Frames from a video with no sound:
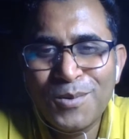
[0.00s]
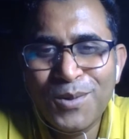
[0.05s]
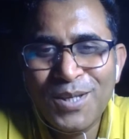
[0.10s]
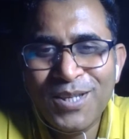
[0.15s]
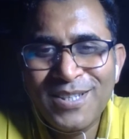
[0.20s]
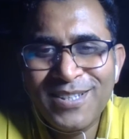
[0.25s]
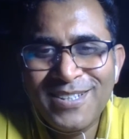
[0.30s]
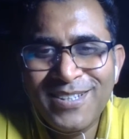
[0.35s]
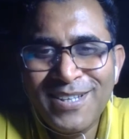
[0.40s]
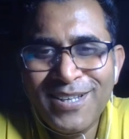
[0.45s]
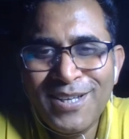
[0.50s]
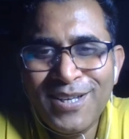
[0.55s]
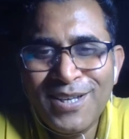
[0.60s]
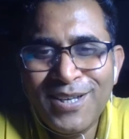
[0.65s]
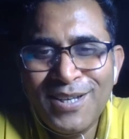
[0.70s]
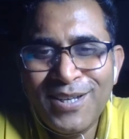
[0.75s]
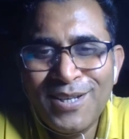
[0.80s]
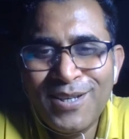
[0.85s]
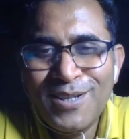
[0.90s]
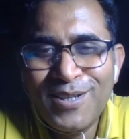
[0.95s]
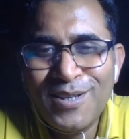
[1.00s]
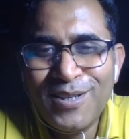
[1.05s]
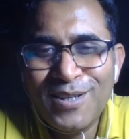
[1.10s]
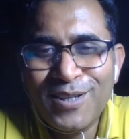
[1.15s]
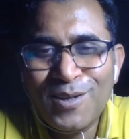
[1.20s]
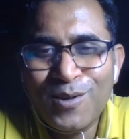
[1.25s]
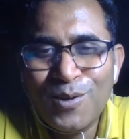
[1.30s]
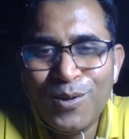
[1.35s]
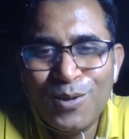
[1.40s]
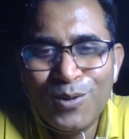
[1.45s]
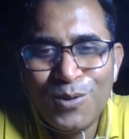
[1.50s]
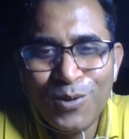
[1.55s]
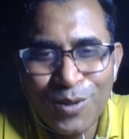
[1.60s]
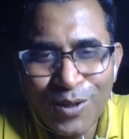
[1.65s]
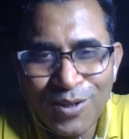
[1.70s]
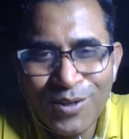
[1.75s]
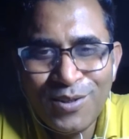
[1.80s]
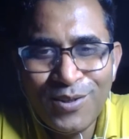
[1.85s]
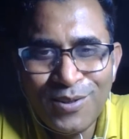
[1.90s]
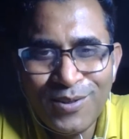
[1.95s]
we can, like, all
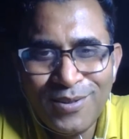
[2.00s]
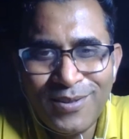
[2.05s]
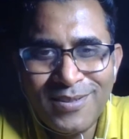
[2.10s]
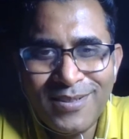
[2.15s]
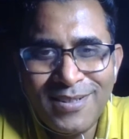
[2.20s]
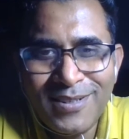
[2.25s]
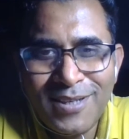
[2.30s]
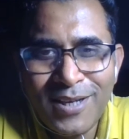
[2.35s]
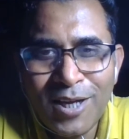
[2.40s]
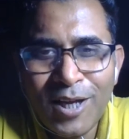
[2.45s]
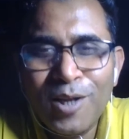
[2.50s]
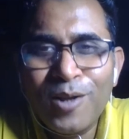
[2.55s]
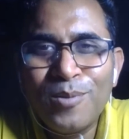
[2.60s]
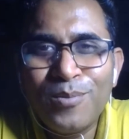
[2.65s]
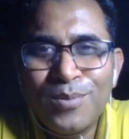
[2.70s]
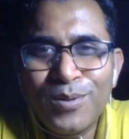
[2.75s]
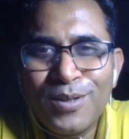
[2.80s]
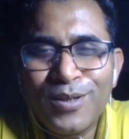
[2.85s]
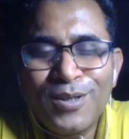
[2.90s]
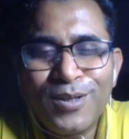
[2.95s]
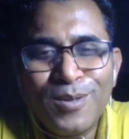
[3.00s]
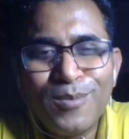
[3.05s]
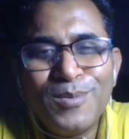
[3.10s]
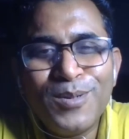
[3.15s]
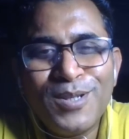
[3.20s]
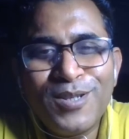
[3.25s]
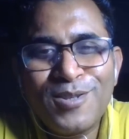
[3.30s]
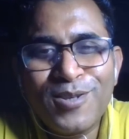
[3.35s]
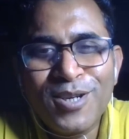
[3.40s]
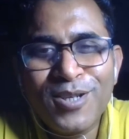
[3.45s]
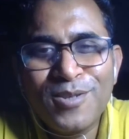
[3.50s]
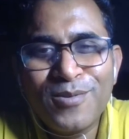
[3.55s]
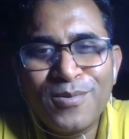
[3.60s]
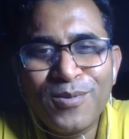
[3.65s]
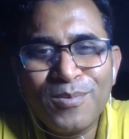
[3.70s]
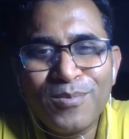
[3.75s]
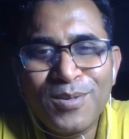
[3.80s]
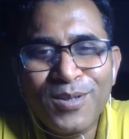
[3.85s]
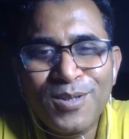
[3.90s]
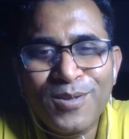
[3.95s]
together help a little bit
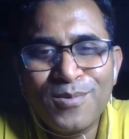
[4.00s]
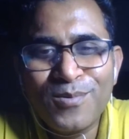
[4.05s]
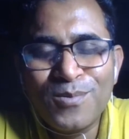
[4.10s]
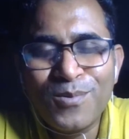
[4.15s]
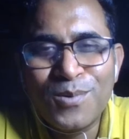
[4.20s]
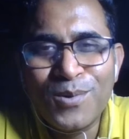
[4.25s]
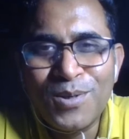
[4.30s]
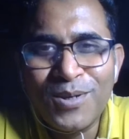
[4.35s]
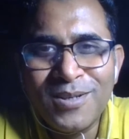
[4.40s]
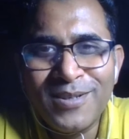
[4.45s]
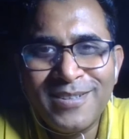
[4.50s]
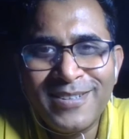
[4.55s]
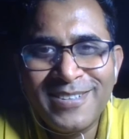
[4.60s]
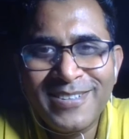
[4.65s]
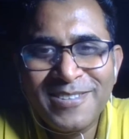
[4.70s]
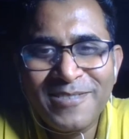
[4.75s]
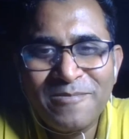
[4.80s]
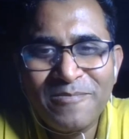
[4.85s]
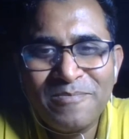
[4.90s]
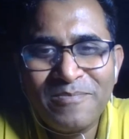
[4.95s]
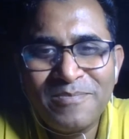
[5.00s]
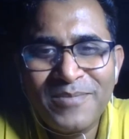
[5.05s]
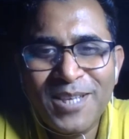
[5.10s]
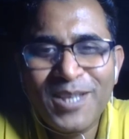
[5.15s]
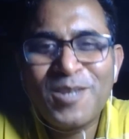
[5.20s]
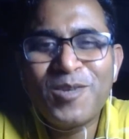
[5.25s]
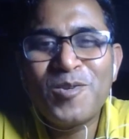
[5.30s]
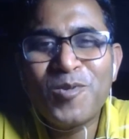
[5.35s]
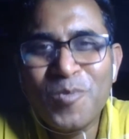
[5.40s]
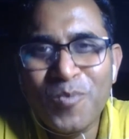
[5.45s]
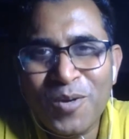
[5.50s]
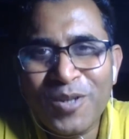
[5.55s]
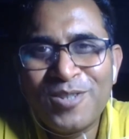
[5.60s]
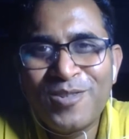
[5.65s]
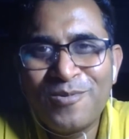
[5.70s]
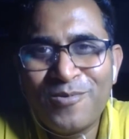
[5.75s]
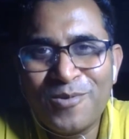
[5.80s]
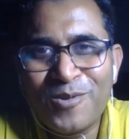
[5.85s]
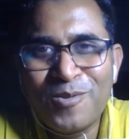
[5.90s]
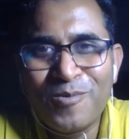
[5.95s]
transform this world. Thank you so
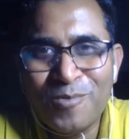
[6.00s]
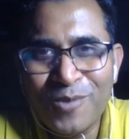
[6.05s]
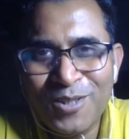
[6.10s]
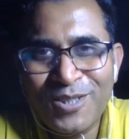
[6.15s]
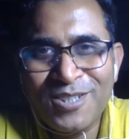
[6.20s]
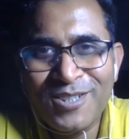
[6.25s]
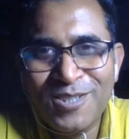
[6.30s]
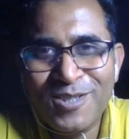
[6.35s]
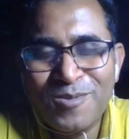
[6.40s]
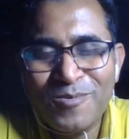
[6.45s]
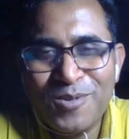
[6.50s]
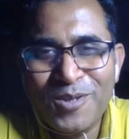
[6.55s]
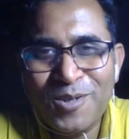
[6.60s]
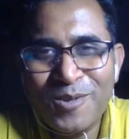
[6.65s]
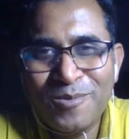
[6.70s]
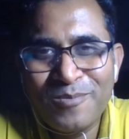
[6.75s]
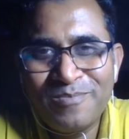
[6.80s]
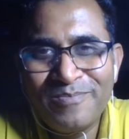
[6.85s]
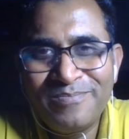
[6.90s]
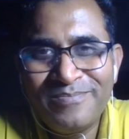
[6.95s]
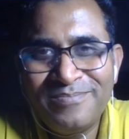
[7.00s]
much for watching this video.